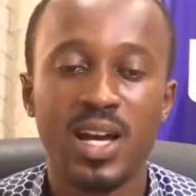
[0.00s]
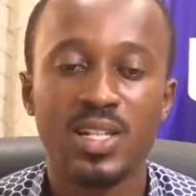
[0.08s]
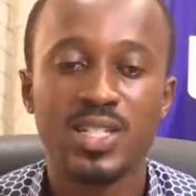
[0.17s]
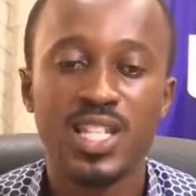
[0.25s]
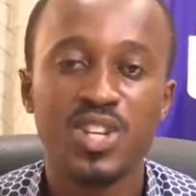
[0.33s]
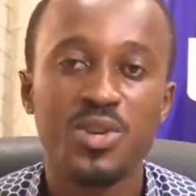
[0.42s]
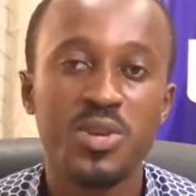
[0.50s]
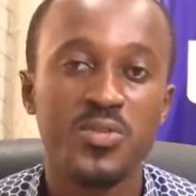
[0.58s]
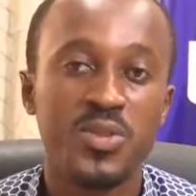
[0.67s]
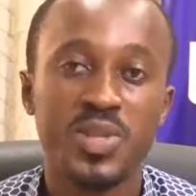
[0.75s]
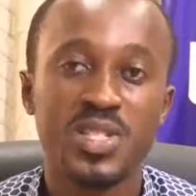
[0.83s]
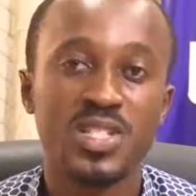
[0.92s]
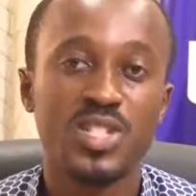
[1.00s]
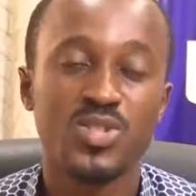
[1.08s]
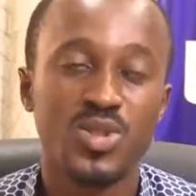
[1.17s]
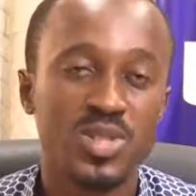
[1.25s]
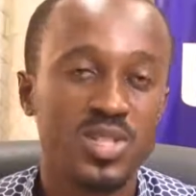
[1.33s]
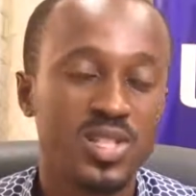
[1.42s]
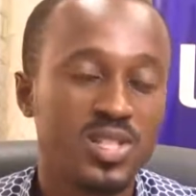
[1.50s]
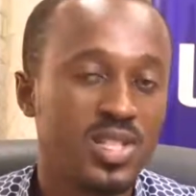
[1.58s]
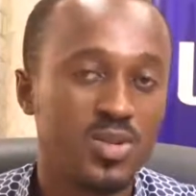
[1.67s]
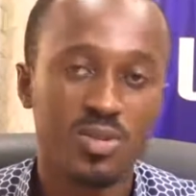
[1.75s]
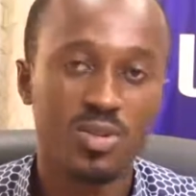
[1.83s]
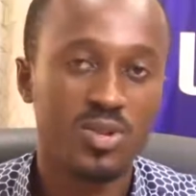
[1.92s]
securing information is not just
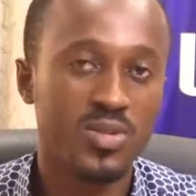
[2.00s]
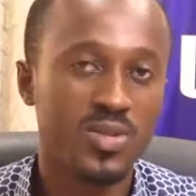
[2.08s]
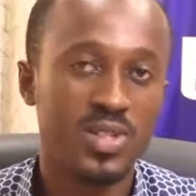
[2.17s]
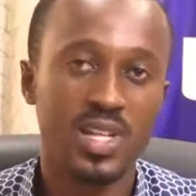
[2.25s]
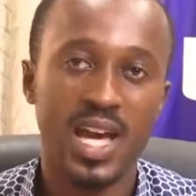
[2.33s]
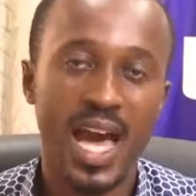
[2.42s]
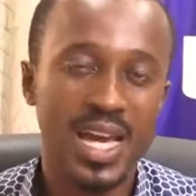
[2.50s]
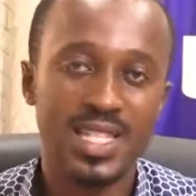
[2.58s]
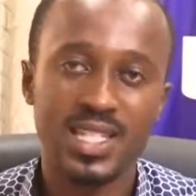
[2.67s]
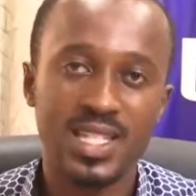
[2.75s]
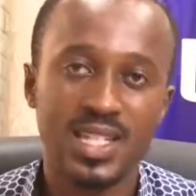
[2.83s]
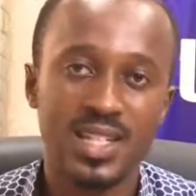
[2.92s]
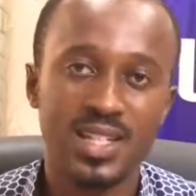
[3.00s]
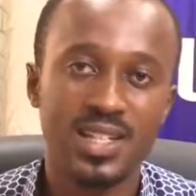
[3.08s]
the role of the IT